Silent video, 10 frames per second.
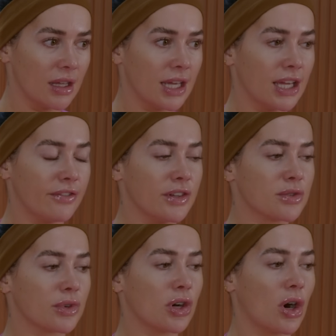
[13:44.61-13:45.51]
If it's
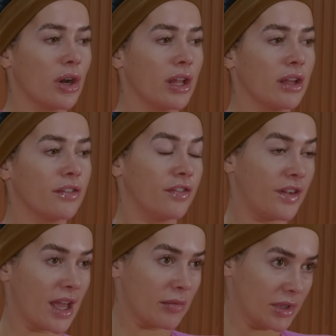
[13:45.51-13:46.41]
regarding
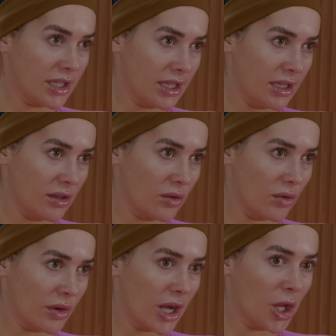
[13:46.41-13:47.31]
family
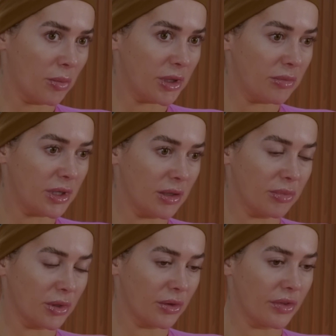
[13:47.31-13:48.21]
or helping people